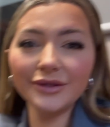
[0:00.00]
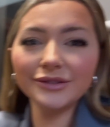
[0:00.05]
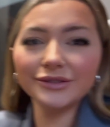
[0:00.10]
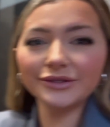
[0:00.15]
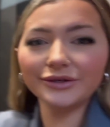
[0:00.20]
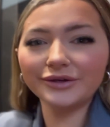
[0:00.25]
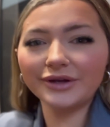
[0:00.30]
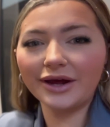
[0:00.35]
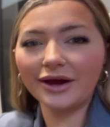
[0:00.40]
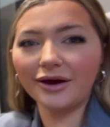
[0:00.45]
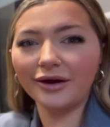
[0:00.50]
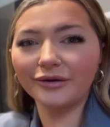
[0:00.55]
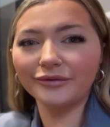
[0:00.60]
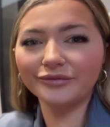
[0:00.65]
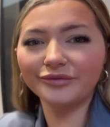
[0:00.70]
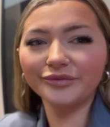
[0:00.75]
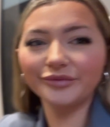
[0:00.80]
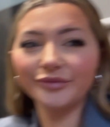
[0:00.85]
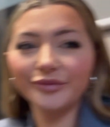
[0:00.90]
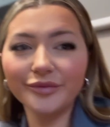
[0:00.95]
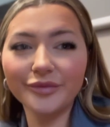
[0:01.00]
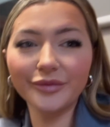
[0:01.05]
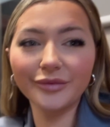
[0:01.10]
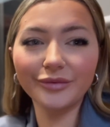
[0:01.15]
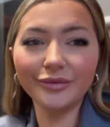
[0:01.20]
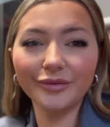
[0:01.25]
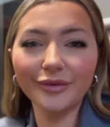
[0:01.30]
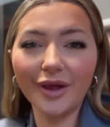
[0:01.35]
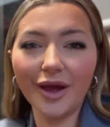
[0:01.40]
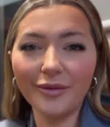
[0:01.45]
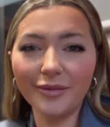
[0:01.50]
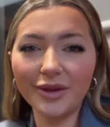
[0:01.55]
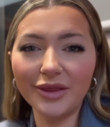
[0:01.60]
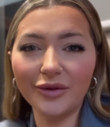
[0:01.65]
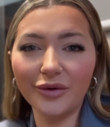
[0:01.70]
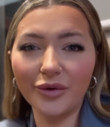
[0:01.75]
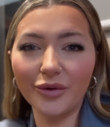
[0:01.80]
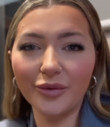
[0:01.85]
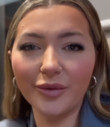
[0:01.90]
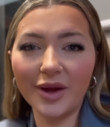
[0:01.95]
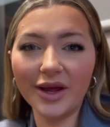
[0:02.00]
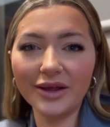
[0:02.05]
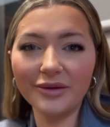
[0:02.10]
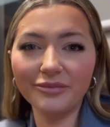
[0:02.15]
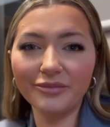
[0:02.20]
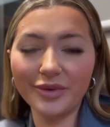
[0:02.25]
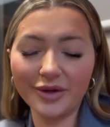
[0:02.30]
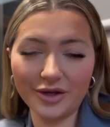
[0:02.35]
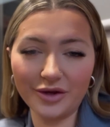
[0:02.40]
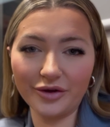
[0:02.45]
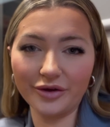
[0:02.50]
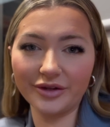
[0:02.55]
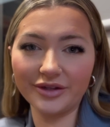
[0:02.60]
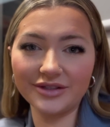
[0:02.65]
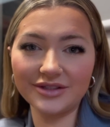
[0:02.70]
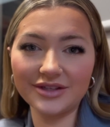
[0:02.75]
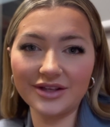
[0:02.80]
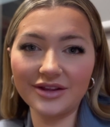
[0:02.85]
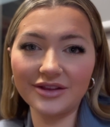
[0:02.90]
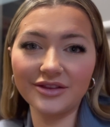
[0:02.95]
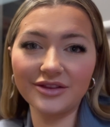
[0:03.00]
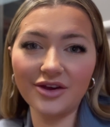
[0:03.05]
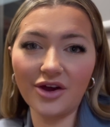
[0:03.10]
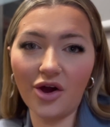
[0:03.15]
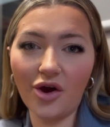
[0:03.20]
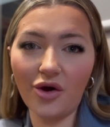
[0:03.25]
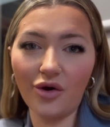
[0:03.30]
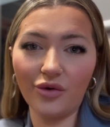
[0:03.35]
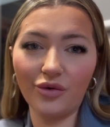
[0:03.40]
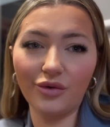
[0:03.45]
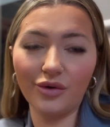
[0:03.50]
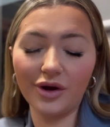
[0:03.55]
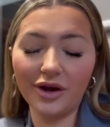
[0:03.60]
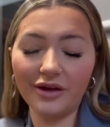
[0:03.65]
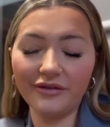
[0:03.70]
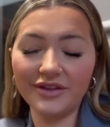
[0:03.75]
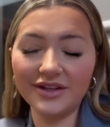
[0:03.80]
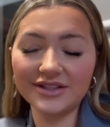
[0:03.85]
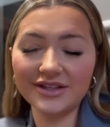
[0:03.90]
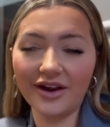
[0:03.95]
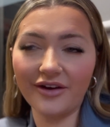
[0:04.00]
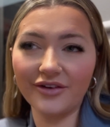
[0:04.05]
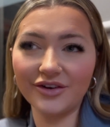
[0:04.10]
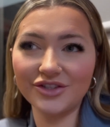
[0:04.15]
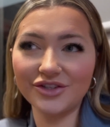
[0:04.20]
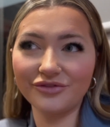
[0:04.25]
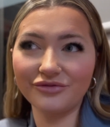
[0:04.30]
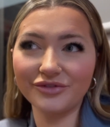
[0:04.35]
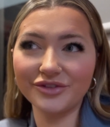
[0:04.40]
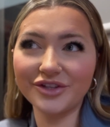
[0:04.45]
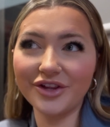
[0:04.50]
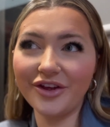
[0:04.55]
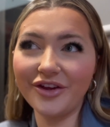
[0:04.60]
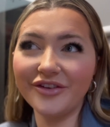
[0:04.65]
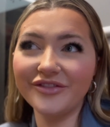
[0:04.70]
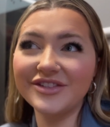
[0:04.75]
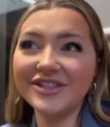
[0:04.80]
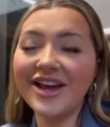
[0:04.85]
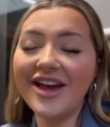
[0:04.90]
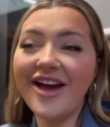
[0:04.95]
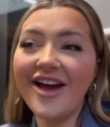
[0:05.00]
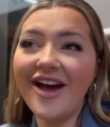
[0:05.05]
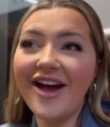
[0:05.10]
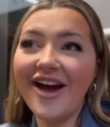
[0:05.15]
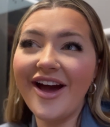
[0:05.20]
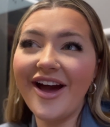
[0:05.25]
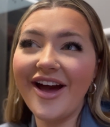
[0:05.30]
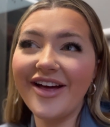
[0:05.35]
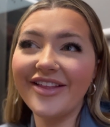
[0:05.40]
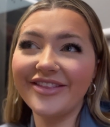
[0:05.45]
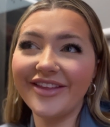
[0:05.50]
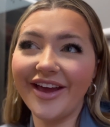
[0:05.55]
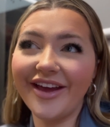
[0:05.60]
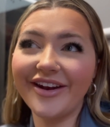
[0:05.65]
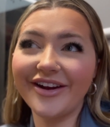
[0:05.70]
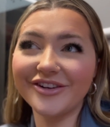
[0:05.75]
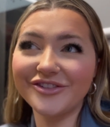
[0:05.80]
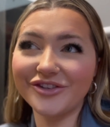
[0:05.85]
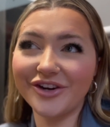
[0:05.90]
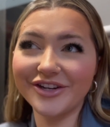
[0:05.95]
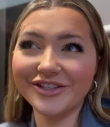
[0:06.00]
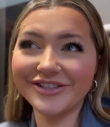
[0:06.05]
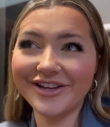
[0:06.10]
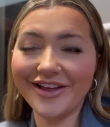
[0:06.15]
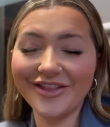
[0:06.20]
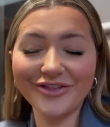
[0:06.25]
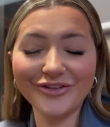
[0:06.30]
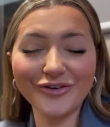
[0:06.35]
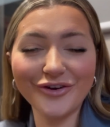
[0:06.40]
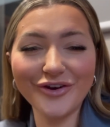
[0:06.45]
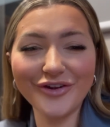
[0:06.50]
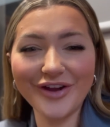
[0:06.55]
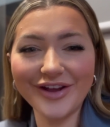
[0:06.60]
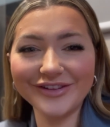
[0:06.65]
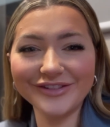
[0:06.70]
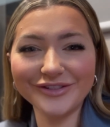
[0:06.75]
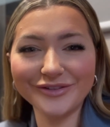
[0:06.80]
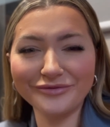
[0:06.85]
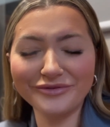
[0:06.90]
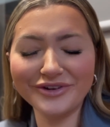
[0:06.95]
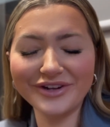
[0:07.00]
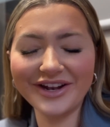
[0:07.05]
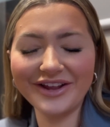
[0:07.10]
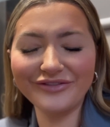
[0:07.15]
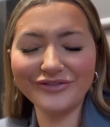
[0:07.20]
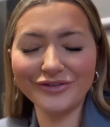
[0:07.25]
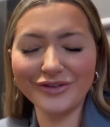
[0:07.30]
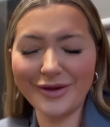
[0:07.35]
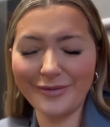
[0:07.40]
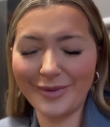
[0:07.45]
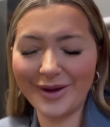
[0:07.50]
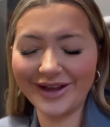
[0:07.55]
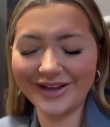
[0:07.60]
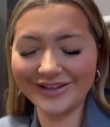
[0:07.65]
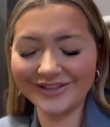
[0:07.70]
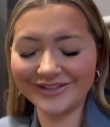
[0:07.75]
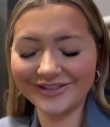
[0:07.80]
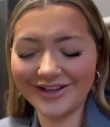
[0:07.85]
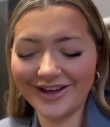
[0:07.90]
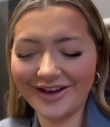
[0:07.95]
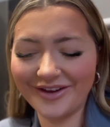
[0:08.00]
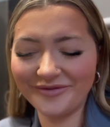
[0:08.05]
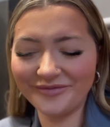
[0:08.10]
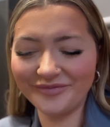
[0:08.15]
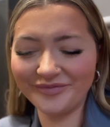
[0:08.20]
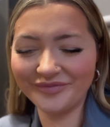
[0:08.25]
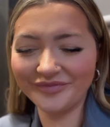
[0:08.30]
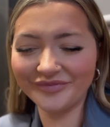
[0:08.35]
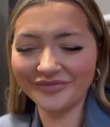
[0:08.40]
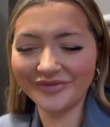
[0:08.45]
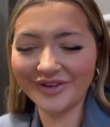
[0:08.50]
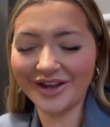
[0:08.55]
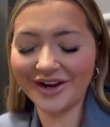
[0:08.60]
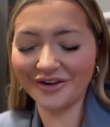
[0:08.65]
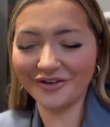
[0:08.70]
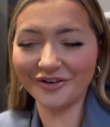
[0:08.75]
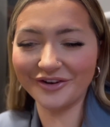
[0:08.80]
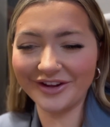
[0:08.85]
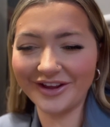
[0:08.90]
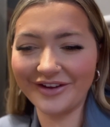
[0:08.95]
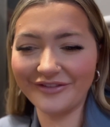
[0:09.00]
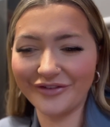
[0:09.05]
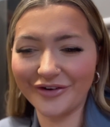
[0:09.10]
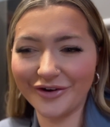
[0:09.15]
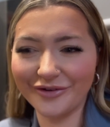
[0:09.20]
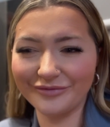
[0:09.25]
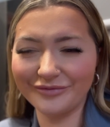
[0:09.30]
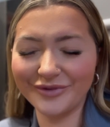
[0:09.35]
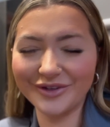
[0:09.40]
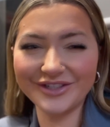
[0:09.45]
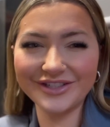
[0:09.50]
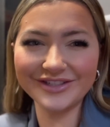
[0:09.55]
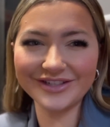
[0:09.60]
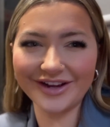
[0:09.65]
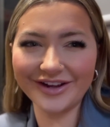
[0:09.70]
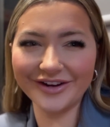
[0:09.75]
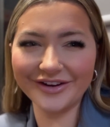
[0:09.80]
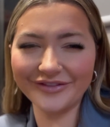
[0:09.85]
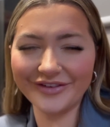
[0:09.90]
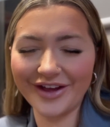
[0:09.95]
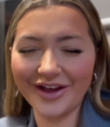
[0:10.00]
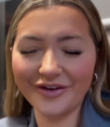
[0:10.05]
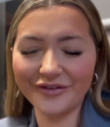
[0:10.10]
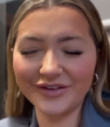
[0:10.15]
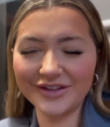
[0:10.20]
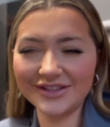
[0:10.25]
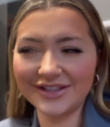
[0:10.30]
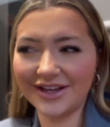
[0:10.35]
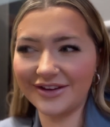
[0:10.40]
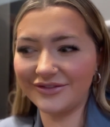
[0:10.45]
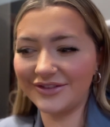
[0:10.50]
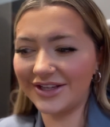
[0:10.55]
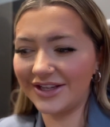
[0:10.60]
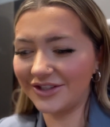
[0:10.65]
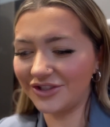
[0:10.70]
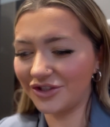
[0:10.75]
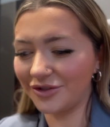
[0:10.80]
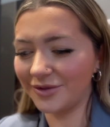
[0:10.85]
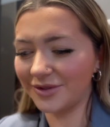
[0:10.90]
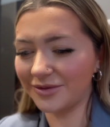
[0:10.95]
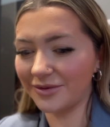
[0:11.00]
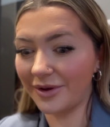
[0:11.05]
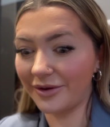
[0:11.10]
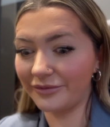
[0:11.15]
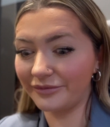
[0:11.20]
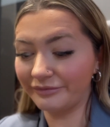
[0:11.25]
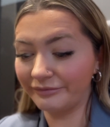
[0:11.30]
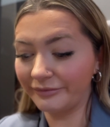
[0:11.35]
So now I'm in the hallway because the whole of this carriage is reserved, and then I tried to get through and someone had left all the baggage there and I couldn't get through, which is kind of a health and safety issue as well.